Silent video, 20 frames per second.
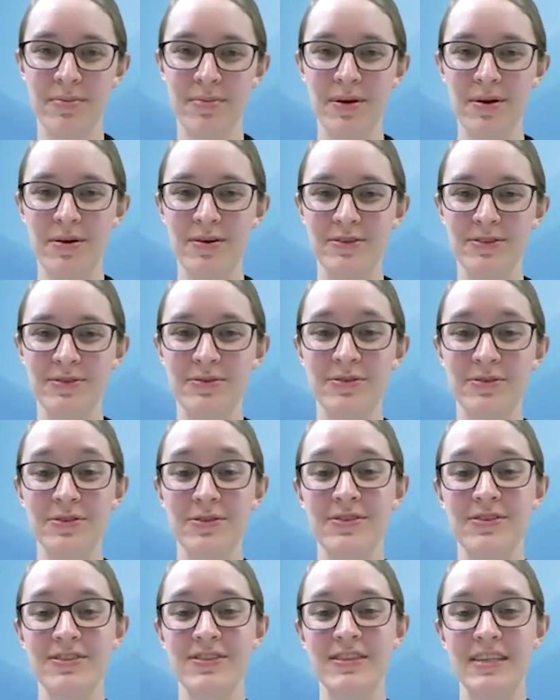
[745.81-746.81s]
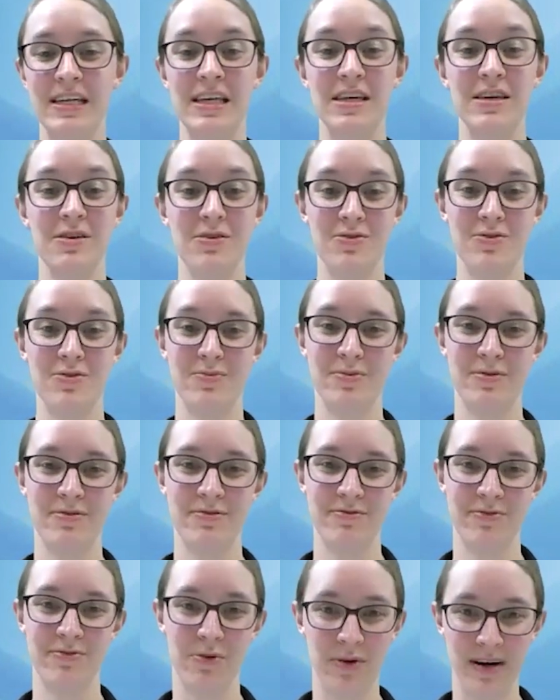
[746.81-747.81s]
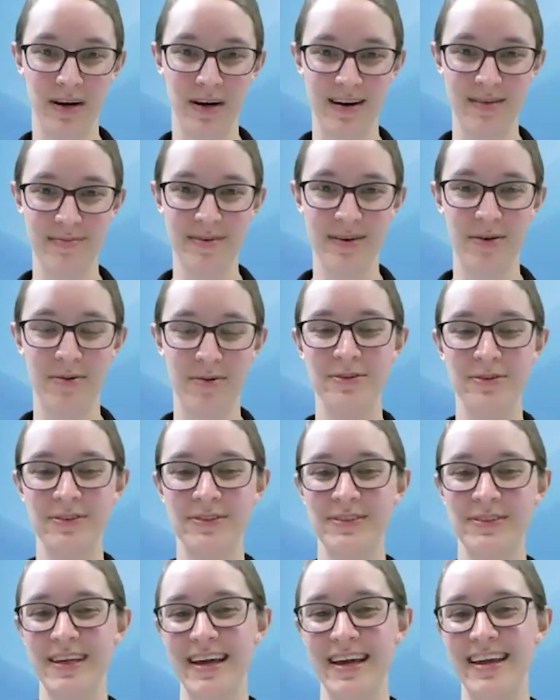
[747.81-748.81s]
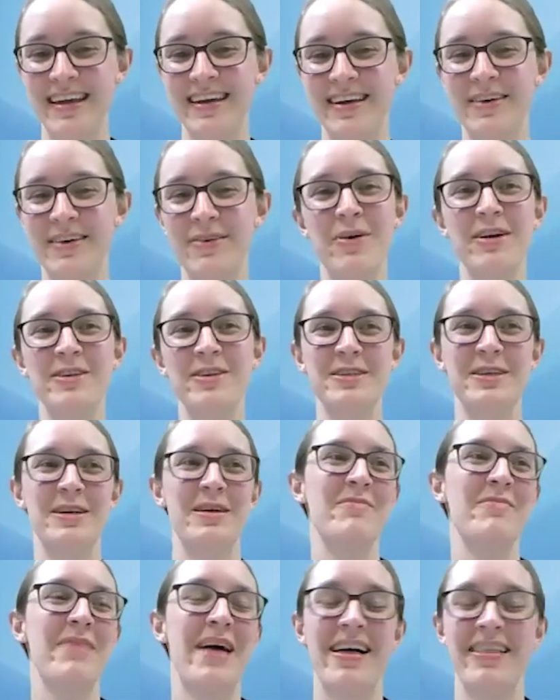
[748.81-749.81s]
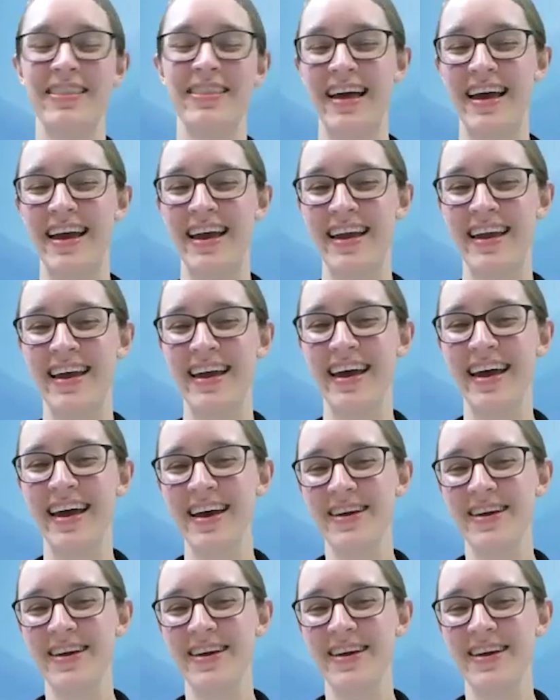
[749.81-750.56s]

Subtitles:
but also to see you perform, almost like watching a ballet.